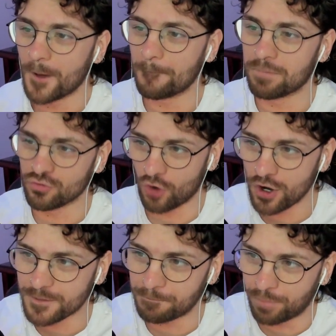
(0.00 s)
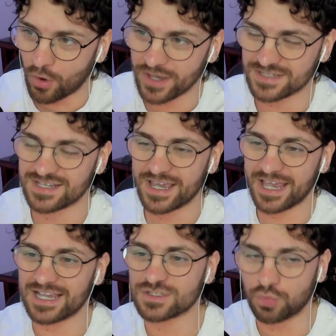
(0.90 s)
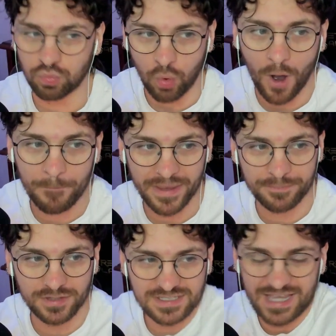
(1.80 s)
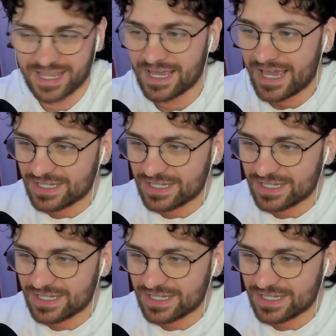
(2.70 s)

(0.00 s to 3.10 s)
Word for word: broke boys is what people are saying.